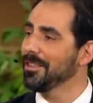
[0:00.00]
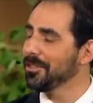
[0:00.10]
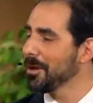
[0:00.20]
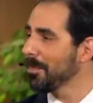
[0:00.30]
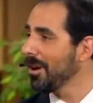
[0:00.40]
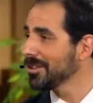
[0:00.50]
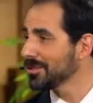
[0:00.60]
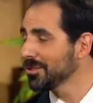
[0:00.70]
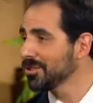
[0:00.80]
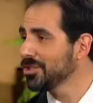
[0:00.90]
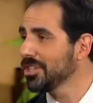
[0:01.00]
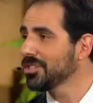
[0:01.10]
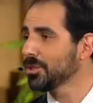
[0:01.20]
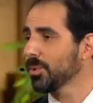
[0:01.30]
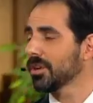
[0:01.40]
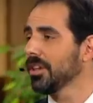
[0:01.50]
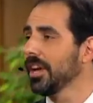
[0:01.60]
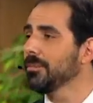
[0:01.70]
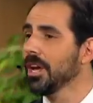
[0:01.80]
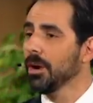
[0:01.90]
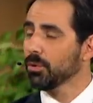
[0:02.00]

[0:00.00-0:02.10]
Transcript: that the apostles and Jesus proclaimed